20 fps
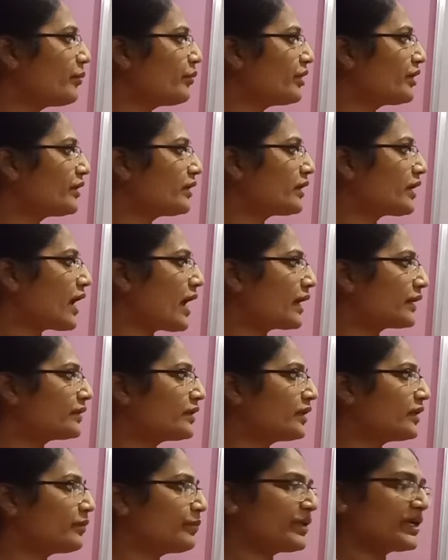emitter,
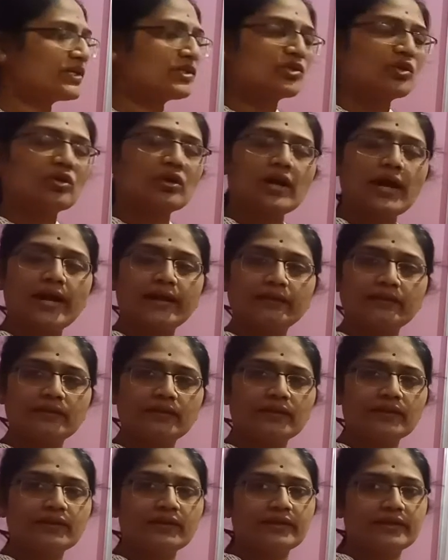either base or
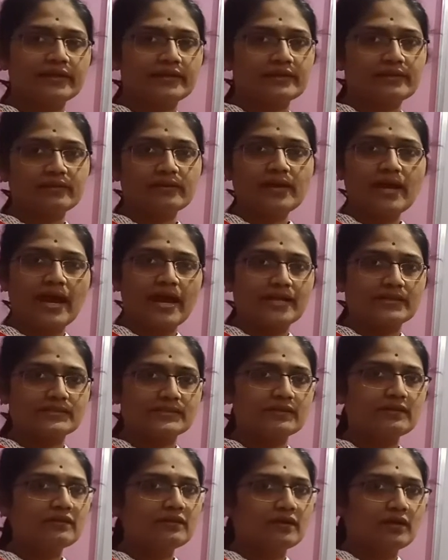either collector as
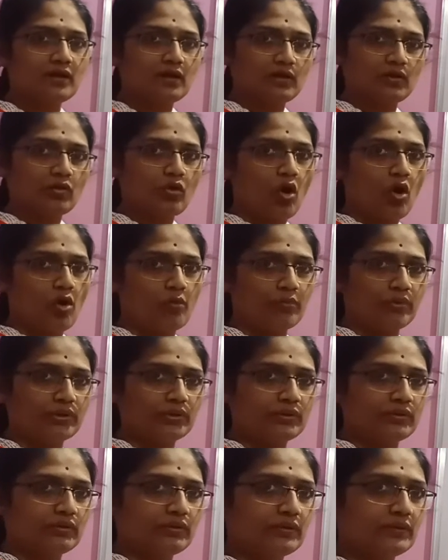a
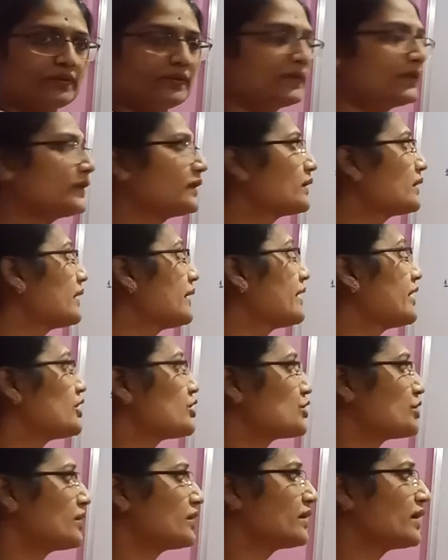common
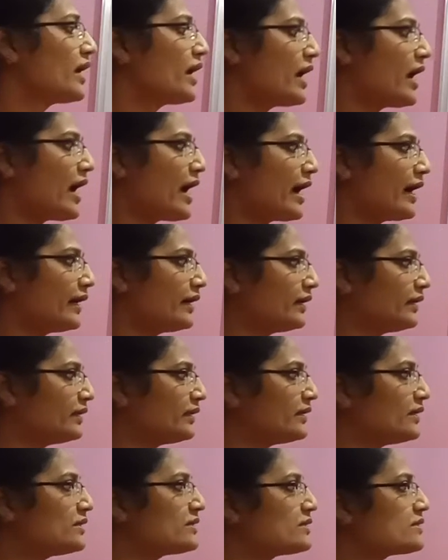connection,
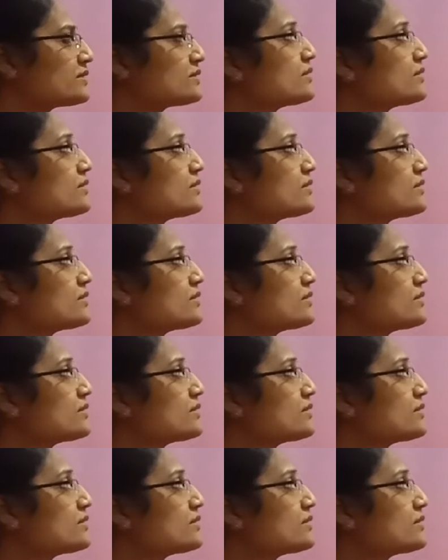and this